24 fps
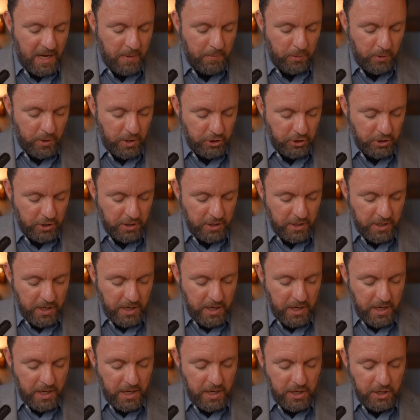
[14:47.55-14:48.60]
apparition,
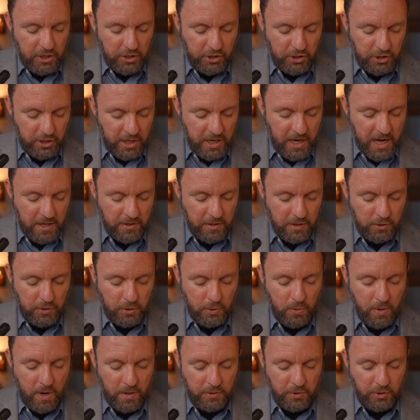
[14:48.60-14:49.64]
she and the
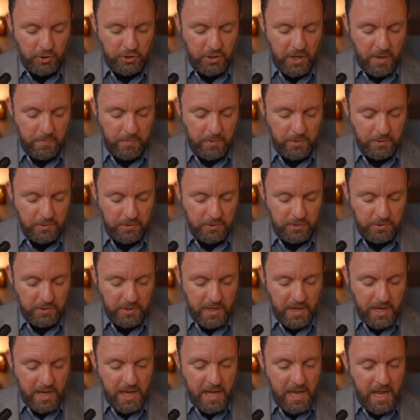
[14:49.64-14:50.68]
2 other shepherds
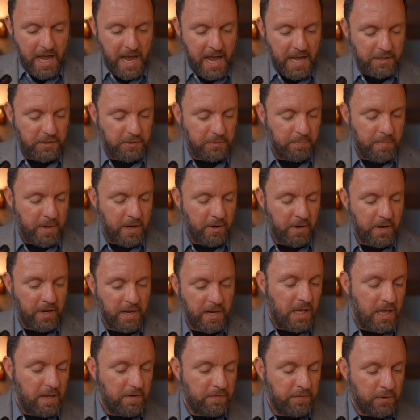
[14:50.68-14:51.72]
asked Mary
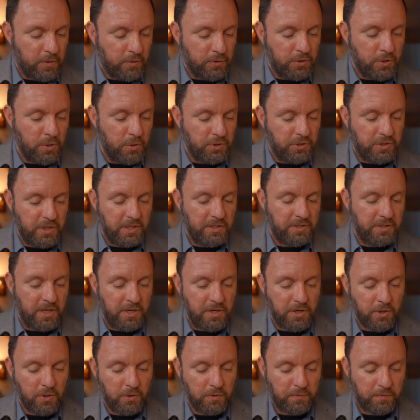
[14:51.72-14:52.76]
if their 2
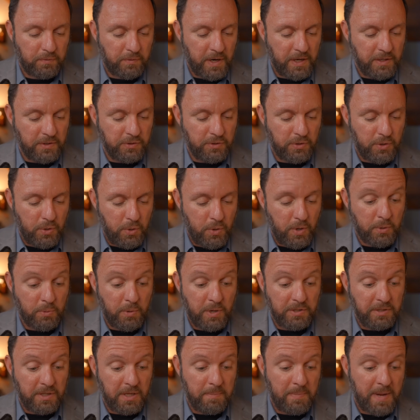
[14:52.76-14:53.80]
16-year-old friends who had
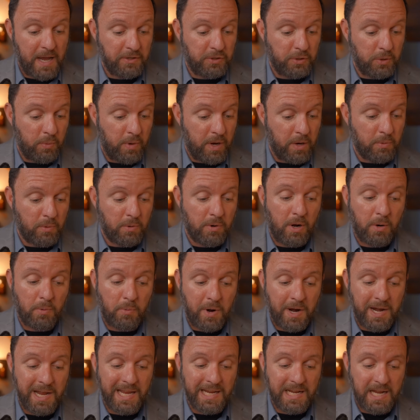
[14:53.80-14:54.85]
recently passed away were
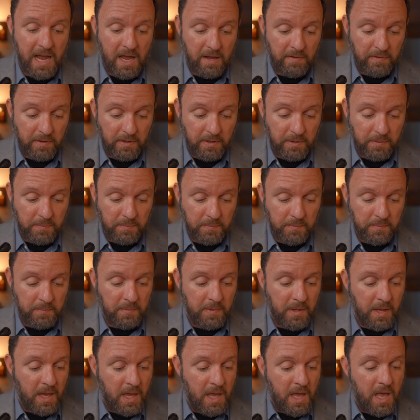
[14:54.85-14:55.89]
already in heaven.
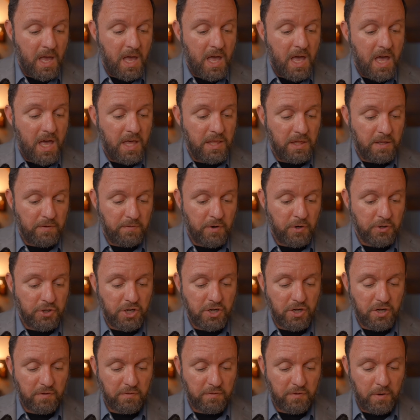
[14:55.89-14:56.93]
The
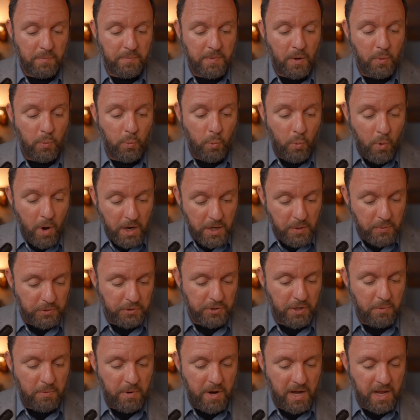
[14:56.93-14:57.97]
Virgin confirmed that one was
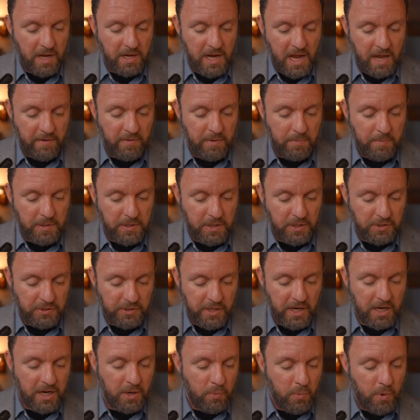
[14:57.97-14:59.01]
already in heaven, but the
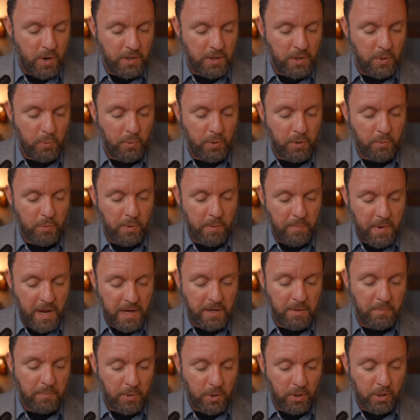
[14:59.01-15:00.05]
second one would remain
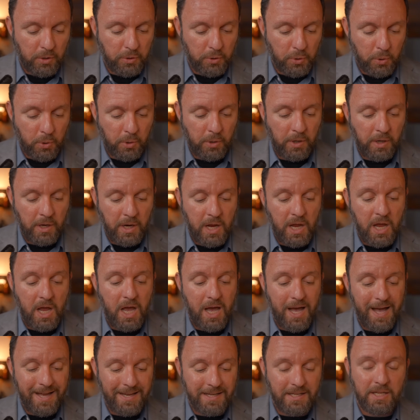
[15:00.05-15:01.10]
in purgatory
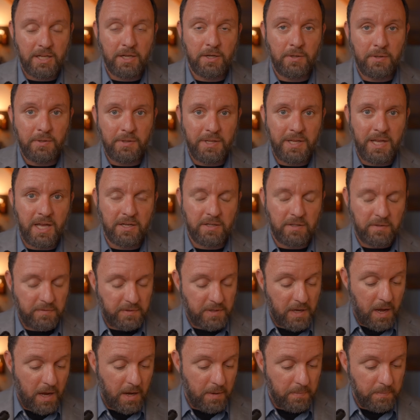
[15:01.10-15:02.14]
until the end of
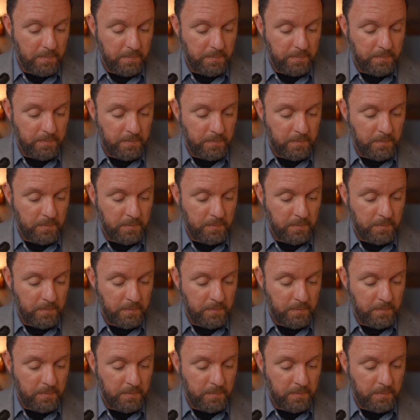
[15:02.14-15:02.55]
time.